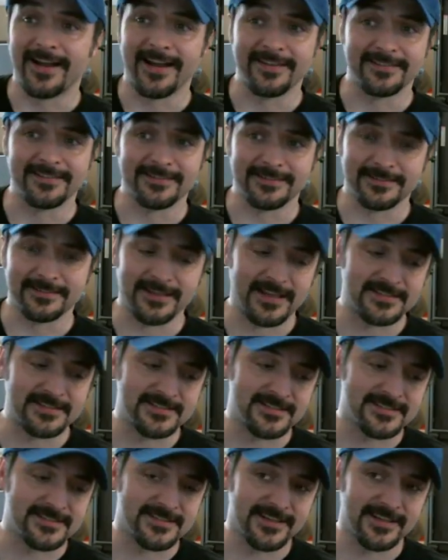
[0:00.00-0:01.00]
that's
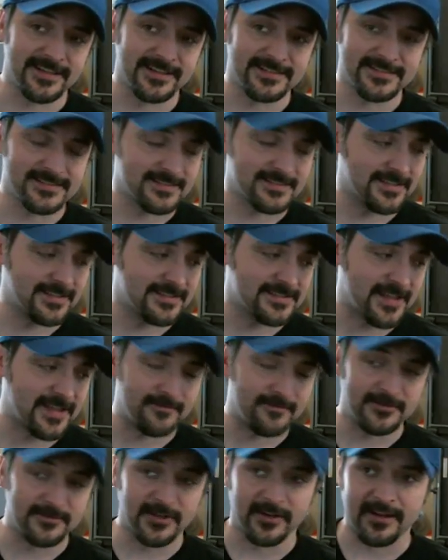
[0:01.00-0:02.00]
just it. Is
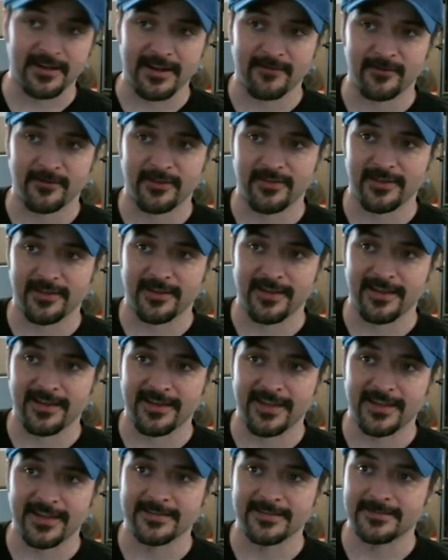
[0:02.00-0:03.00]
I've done everything I
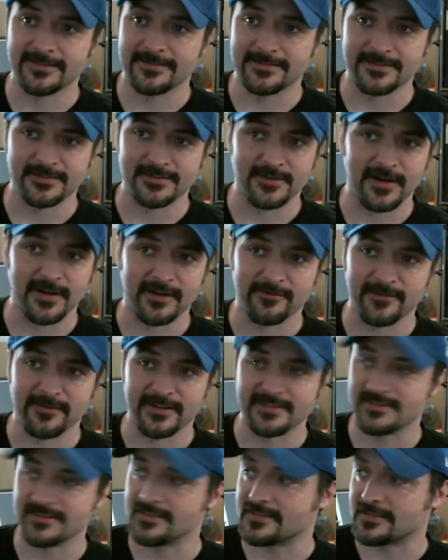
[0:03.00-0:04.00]
can to try to
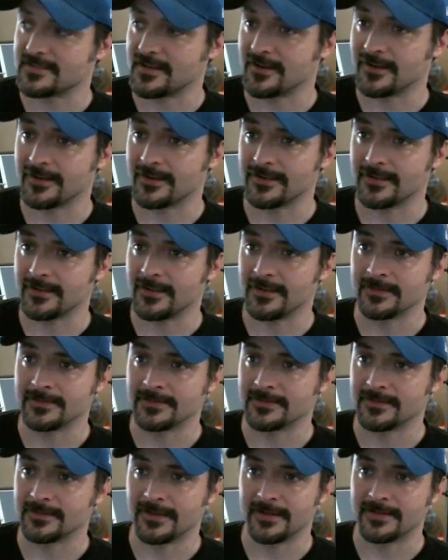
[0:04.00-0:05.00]
fix this, Derek,
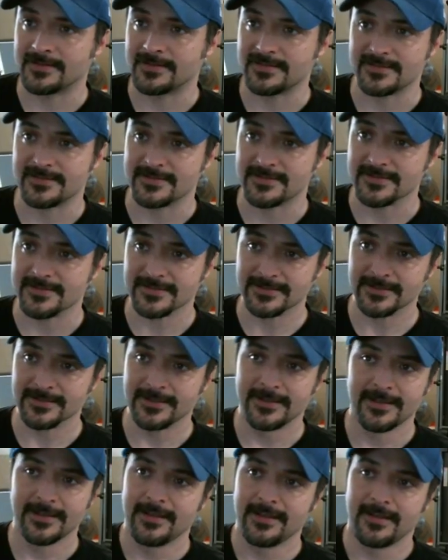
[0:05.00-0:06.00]
and it's just
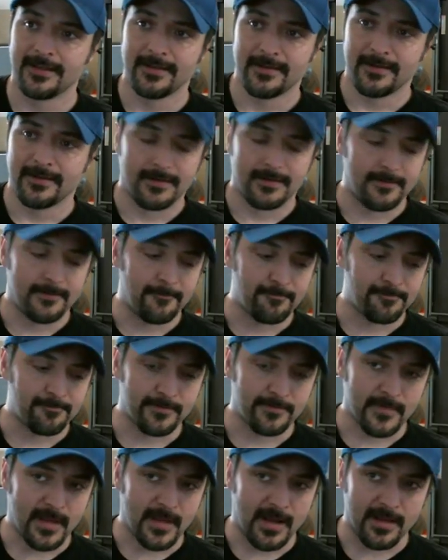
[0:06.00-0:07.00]

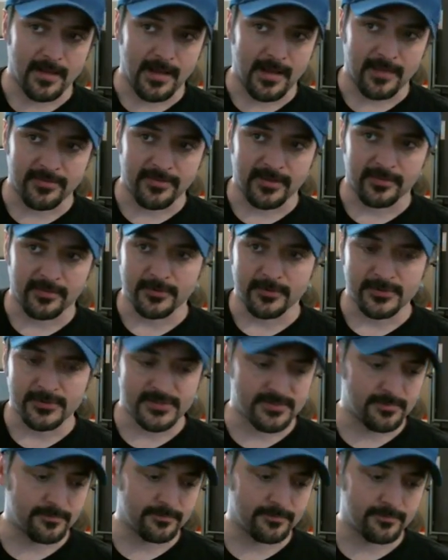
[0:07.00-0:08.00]
I think there's
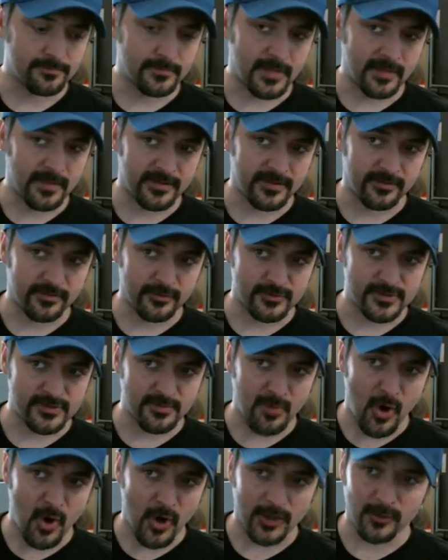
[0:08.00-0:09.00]
some
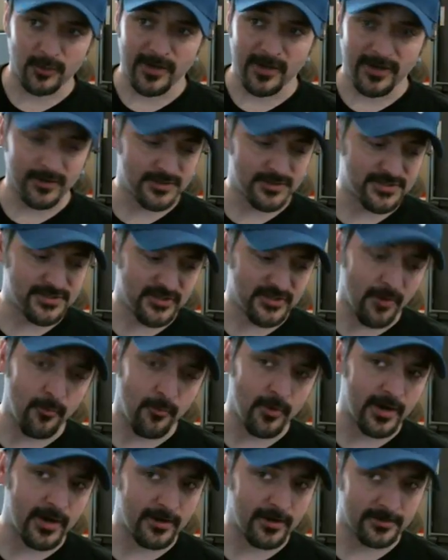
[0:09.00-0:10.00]
hardware
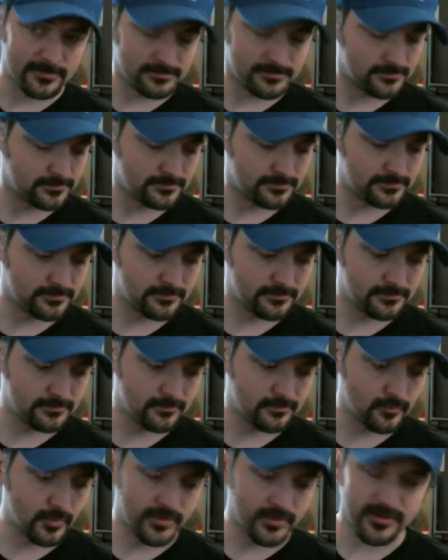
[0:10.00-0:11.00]
somewhere
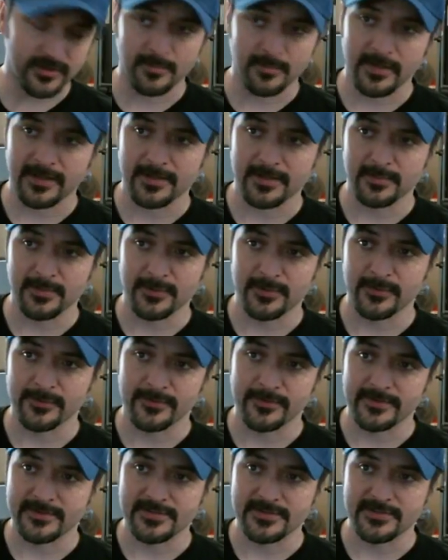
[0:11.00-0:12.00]
within my computer
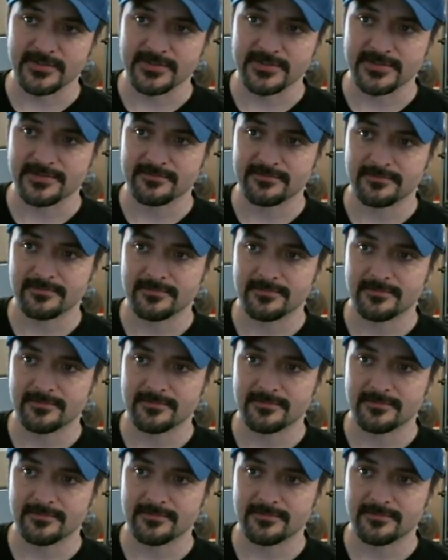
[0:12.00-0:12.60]
that's just